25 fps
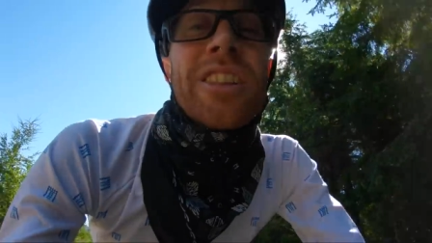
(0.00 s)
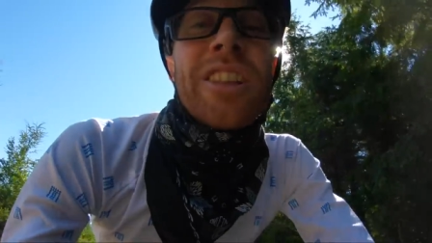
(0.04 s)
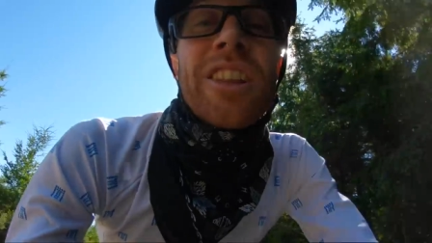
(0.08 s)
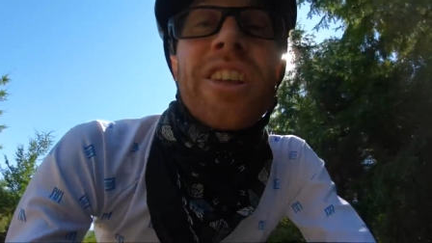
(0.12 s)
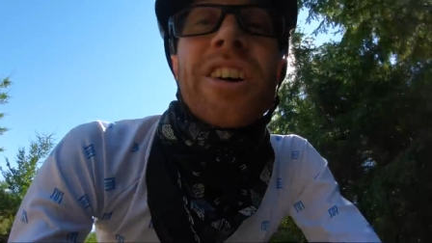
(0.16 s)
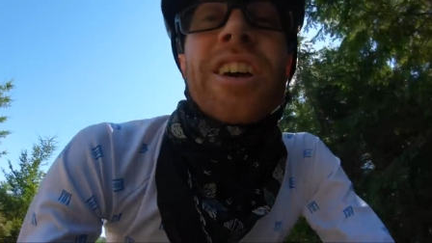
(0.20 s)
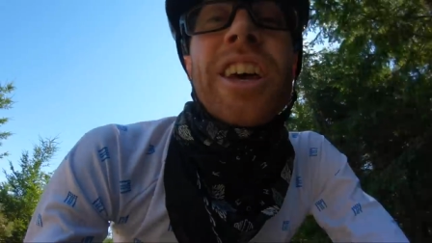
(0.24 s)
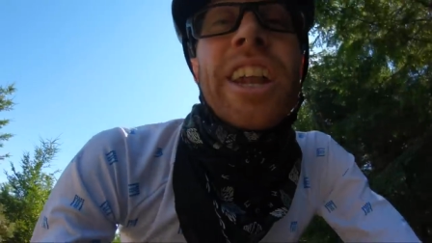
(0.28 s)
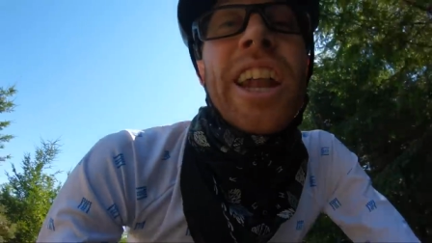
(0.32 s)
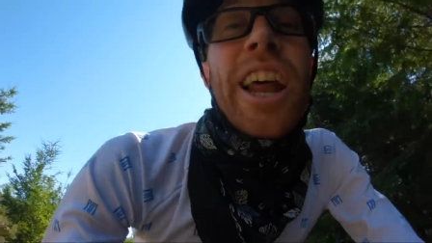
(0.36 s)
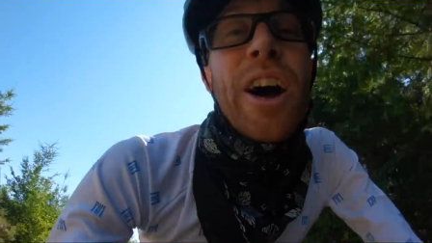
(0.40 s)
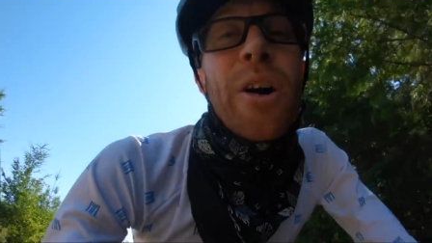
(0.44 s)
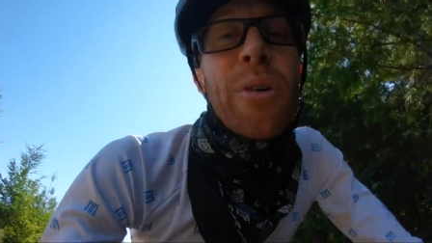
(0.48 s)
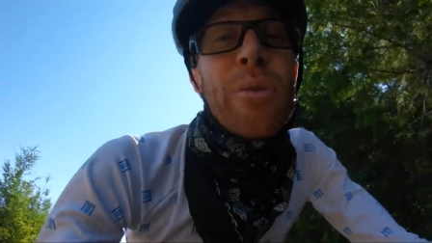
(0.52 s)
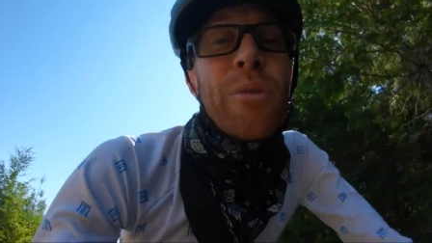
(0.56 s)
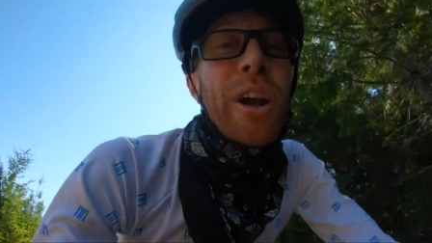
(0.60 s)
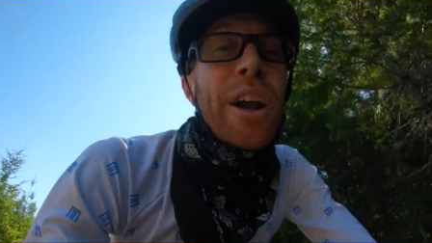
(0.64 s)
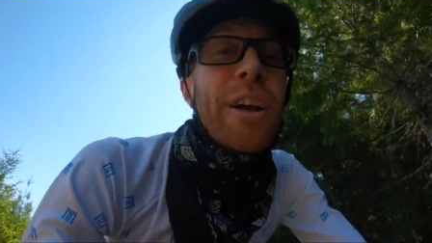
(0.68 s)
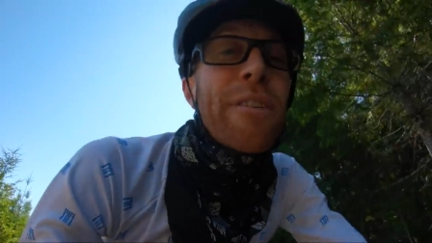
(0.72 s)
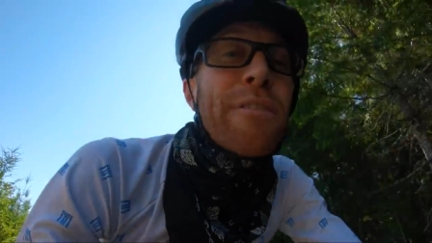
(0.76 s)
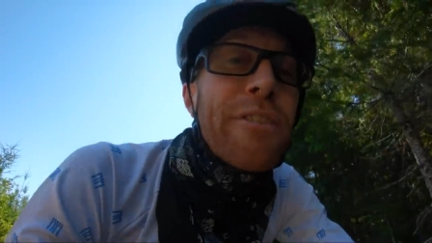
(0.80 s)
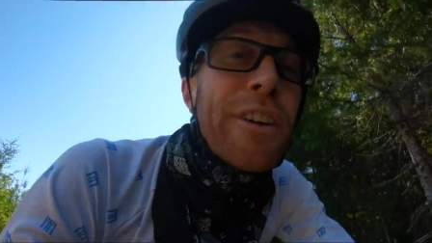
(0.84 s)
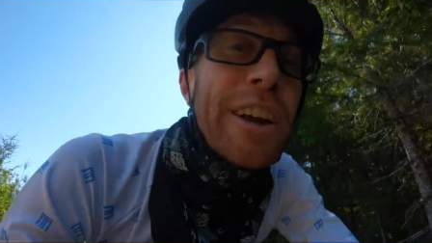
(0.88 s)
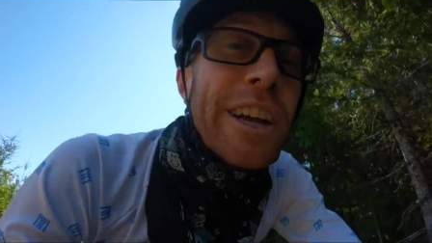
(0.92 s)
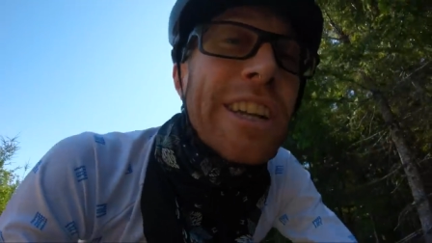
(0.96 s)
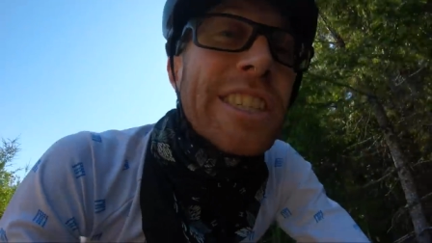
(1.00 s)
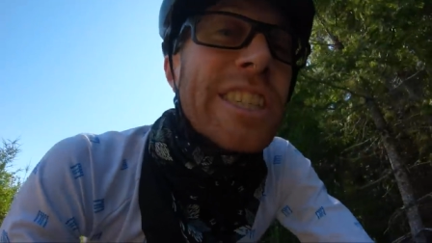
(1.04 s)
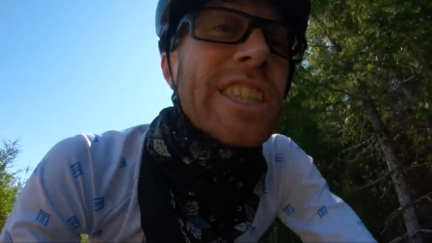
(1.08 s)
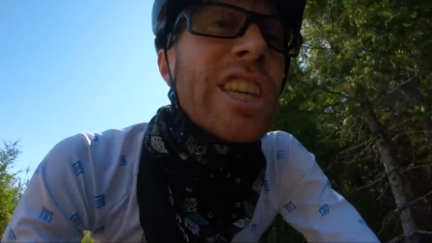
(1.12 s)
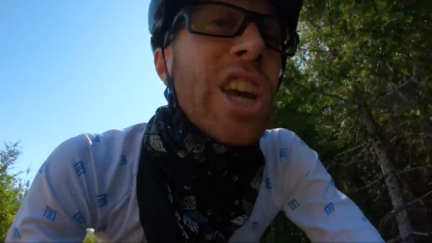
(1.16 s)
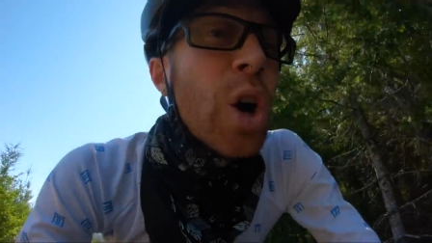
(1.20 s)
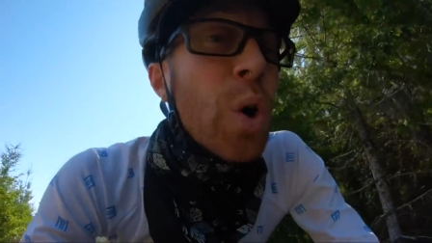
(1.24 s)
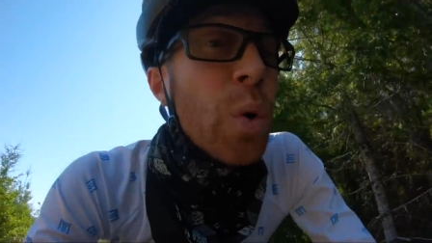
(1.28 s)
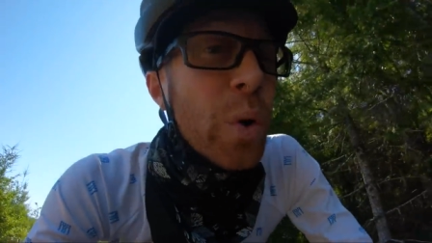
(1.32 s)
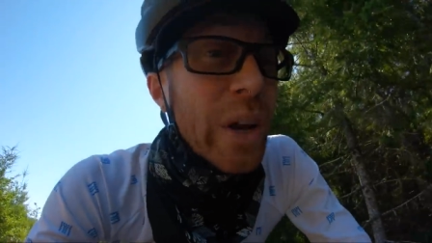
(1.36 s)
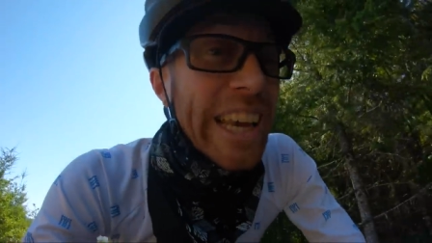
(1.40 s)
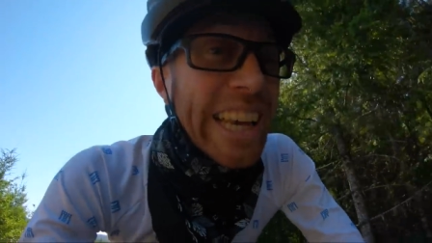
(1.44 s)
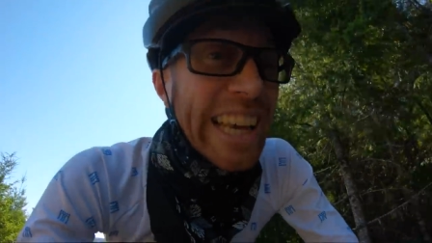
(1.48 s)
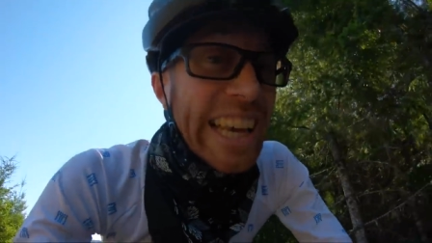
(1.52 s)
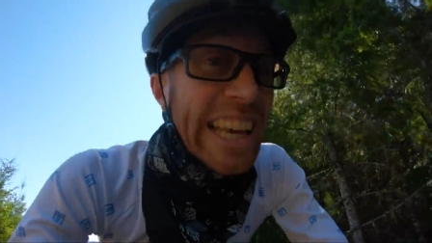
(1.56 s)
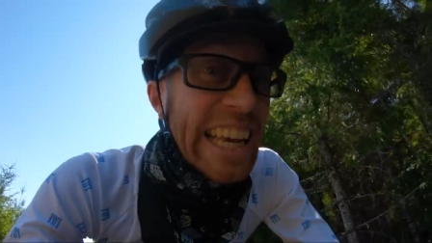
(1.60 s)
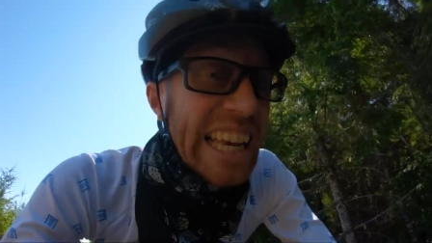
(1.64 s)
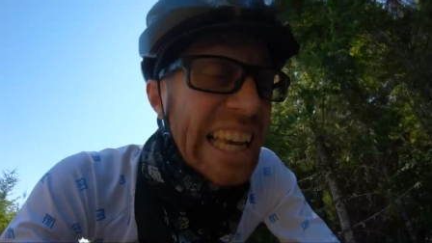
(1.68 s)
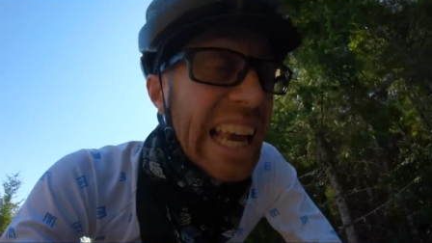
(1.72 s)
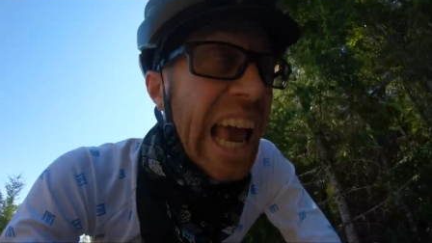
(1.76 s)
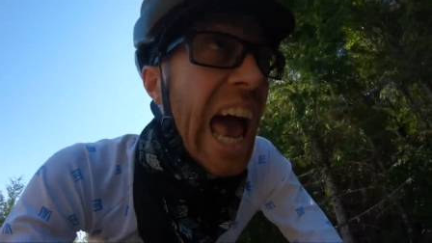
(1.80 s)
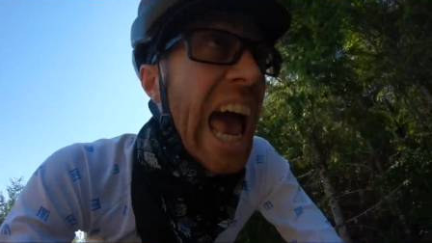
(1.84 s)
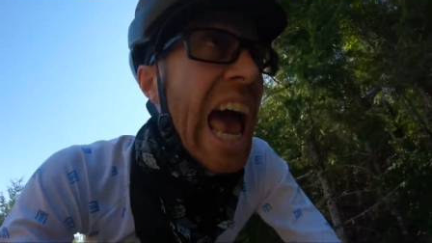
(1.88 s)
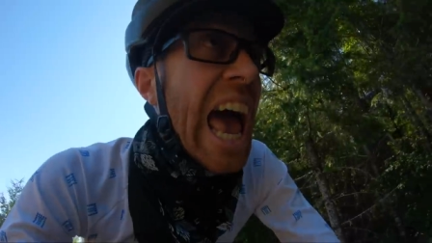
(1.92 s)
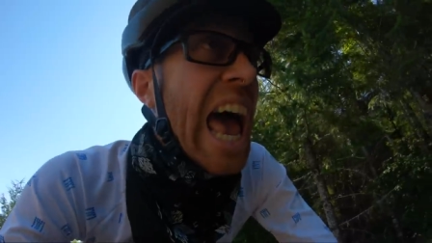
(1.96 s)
Good looking out, Ryan Frascone.